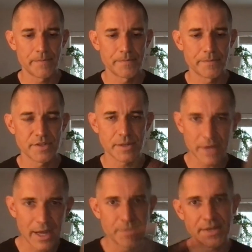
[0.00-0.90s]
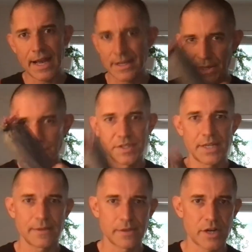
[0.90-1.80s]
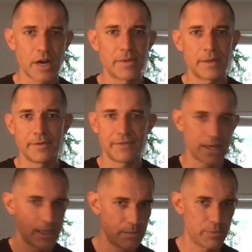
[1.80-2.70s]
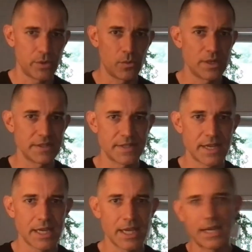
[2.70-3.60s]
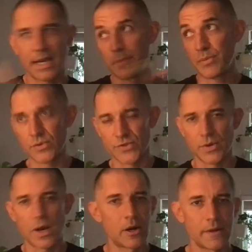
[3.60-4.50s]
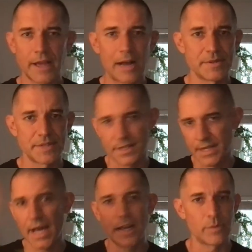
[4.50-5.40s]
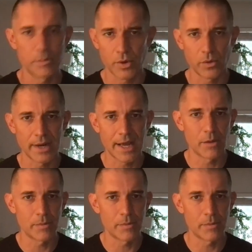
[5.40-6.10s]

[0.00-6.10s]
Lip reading: Sometimes as I was setting the Tarp up, if I didn't put one stake in and I pulled too hard on the opposite side, it would pull one out.